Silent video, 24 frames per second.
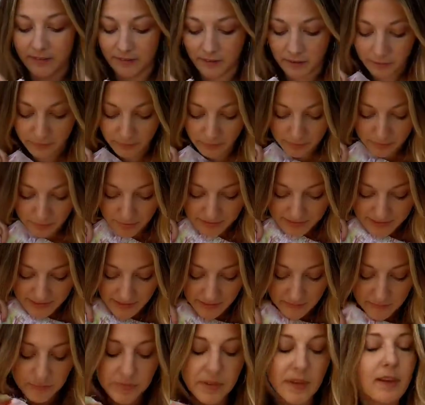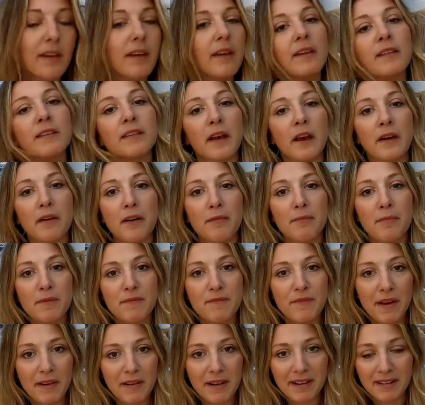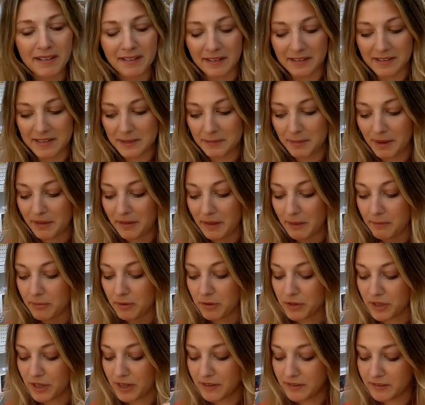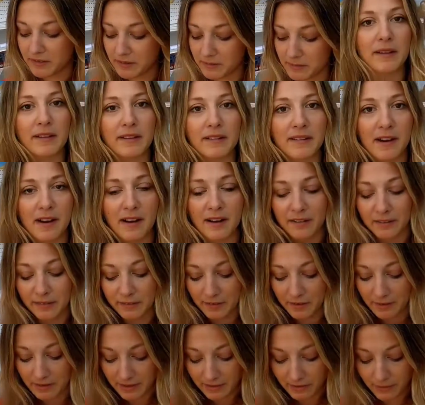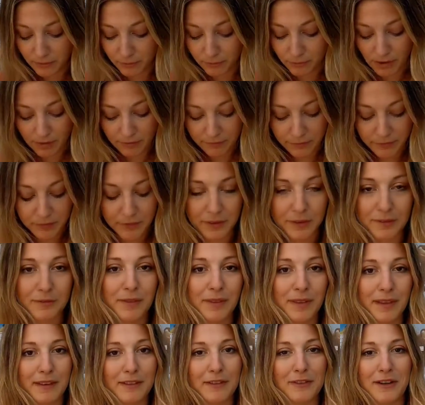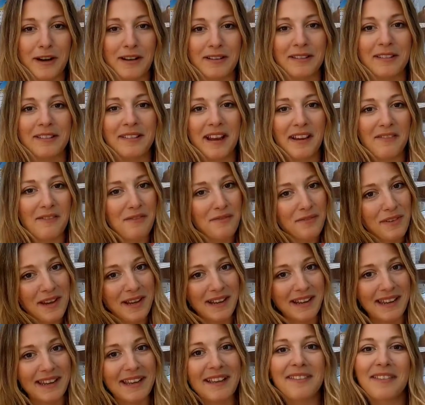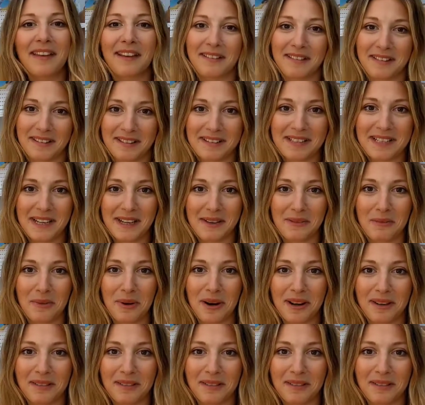So pretty. So I've been very excited about that project. We're going to start sewing the ruffle for this dress because I have a feeling that's going to take a